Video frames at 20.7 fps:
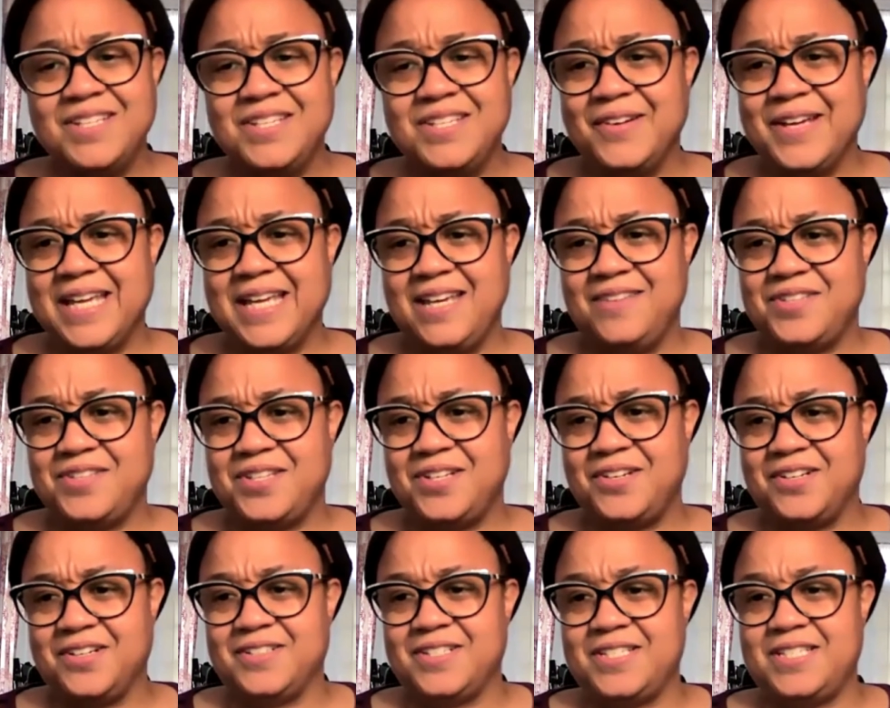So it gives
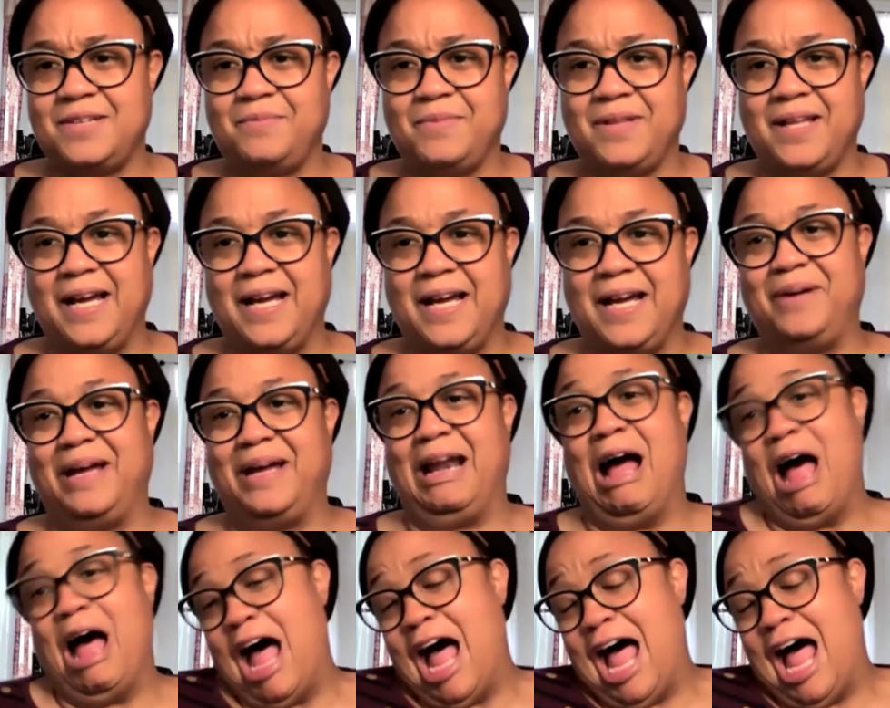her some light.
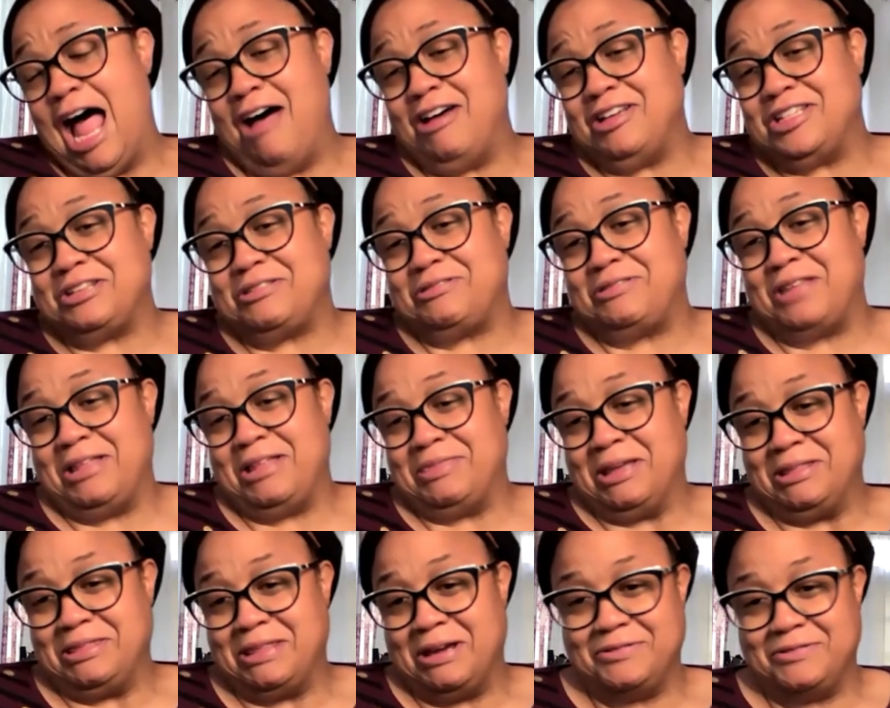But I also
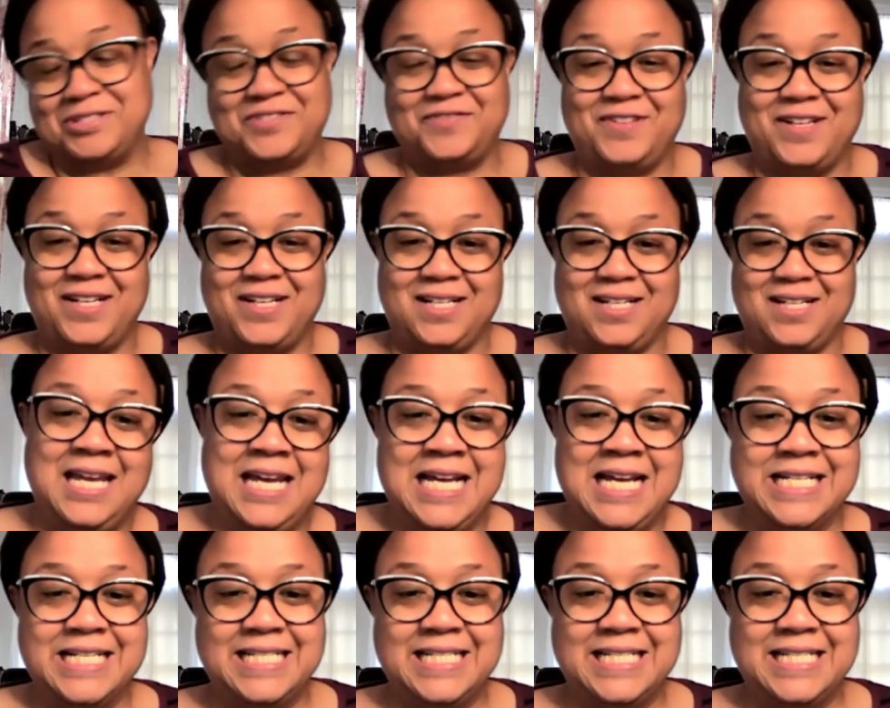thought that was fun